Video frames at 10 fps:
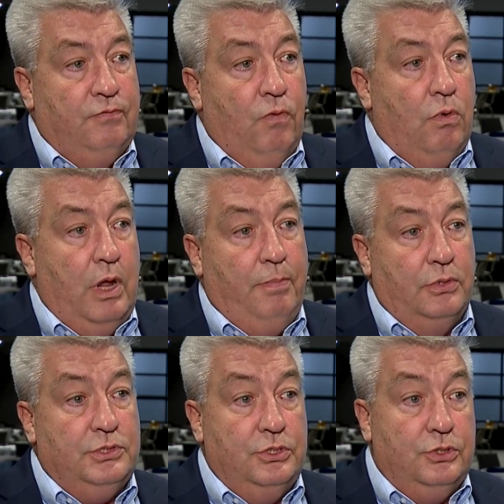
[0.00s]
for a
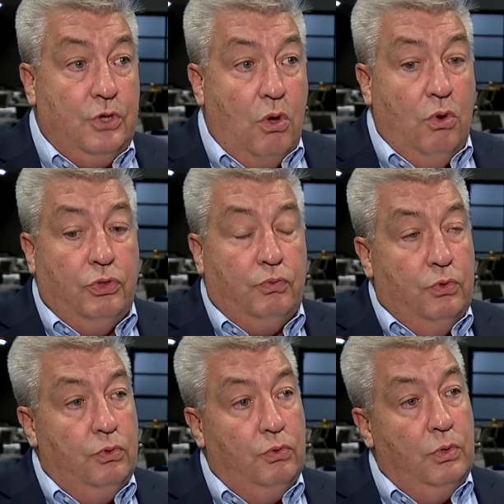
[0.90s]
person to go
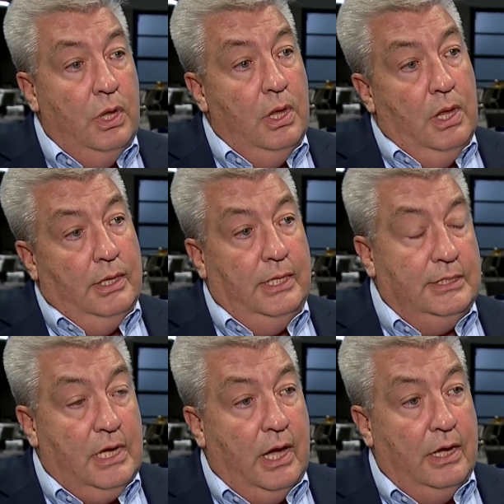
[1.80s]
through the
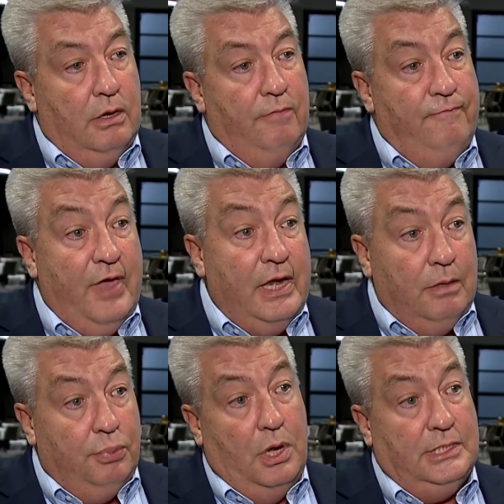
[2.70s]
entire
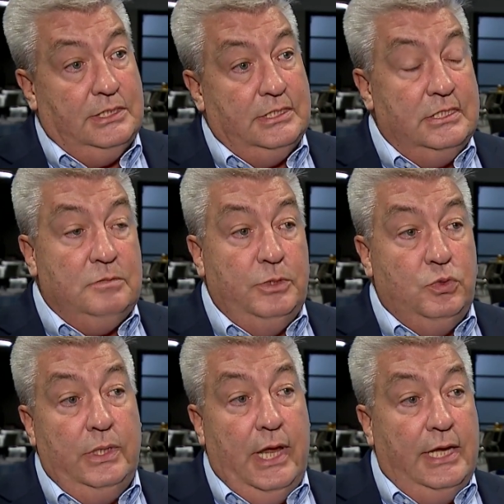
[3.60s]
vetting process is
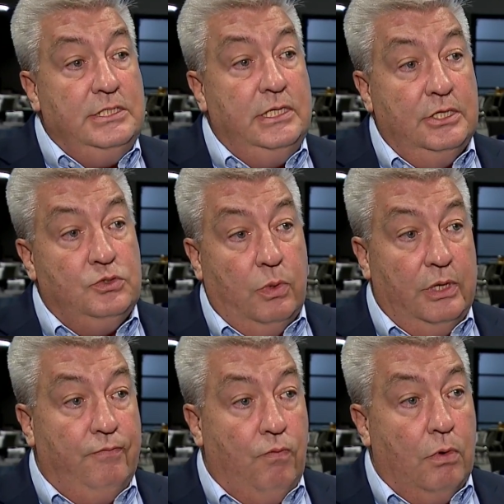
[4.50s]
between 18 and
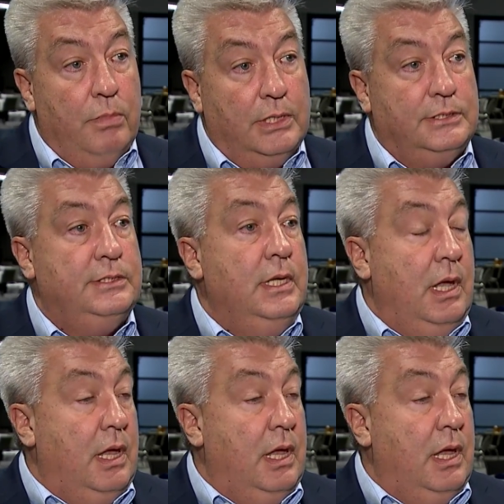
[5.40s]
24 months.